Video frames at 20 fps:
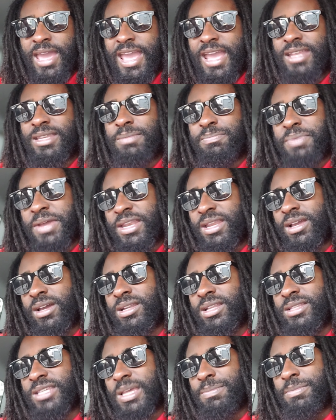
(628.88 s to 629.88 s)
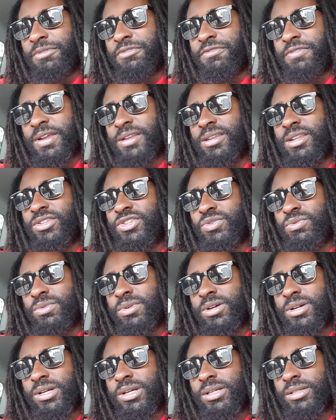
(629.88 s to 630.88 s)
And depending on the type of friend that you
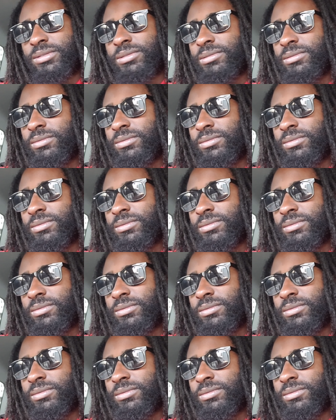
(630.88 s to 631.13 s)
are,